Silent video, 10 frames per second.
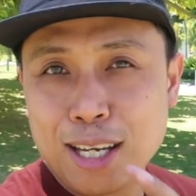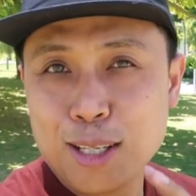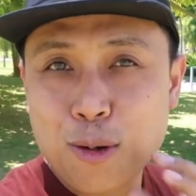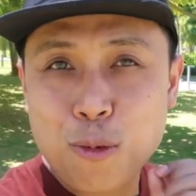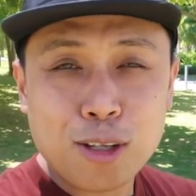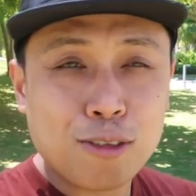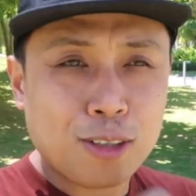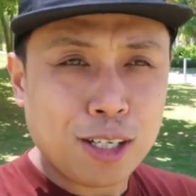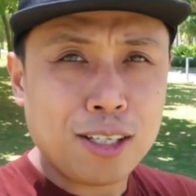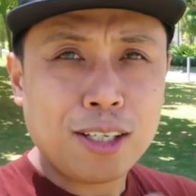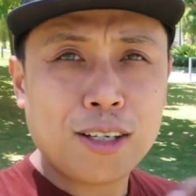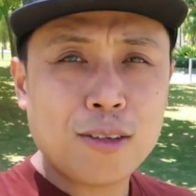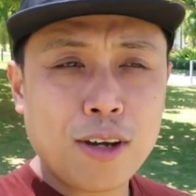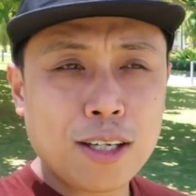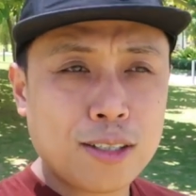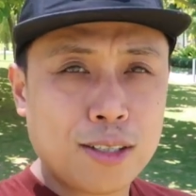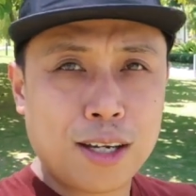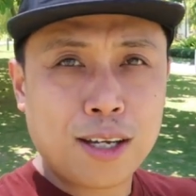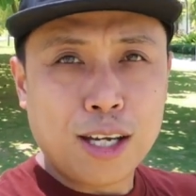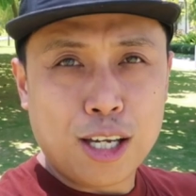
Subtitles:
in the world of trading and investing,